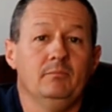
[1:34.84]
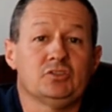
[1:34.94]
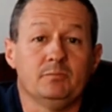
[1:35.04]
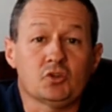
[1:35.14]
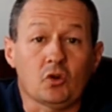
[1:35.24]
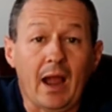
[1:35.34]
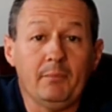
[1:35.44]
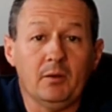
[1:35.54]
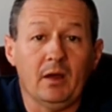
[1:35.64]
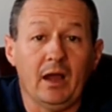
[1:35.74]

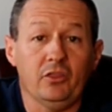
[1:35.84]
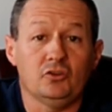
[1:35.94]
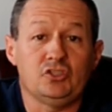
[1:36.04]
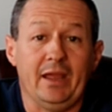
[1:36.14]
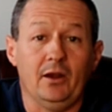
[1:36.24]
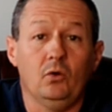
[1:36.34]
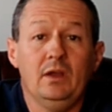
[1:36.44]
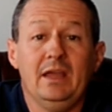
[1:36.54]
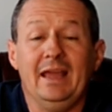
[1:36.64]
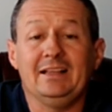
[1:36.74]
subscribe to my other
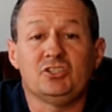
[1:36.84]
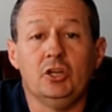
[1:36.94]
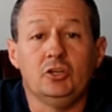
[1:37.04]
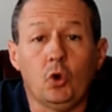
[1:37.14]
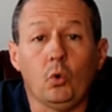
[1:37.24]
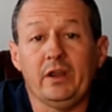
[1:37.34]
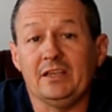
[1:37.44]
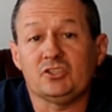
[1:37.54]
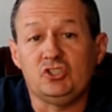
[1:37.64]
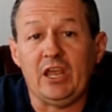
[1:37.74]
channel. It's
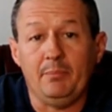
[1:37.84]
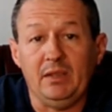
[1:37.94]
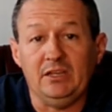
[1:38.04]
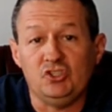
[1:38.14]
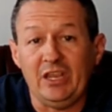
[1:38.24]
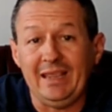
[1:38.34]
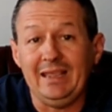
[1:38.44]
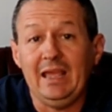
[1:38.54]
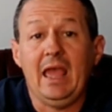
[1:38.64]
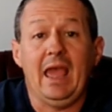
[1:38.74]
Notorious
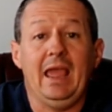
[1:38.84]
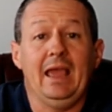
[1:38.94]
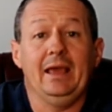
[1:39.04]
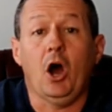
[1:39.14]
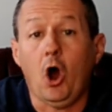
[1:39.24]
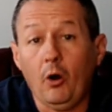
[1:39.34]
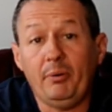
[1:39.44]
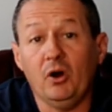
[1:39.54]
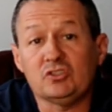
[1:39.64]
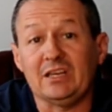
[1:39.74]
JCB, and I'll
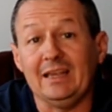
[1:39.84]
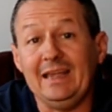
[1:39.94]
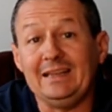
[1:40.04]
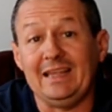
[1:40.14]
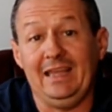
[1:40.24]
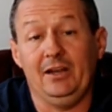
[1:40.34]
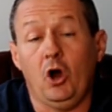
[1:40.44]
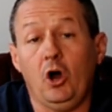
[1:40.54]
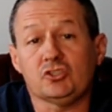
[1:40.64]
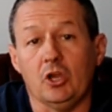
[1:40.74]
post a link to it
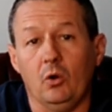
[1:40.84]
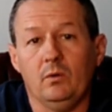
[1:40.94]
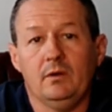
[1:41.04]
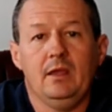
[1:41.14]
also.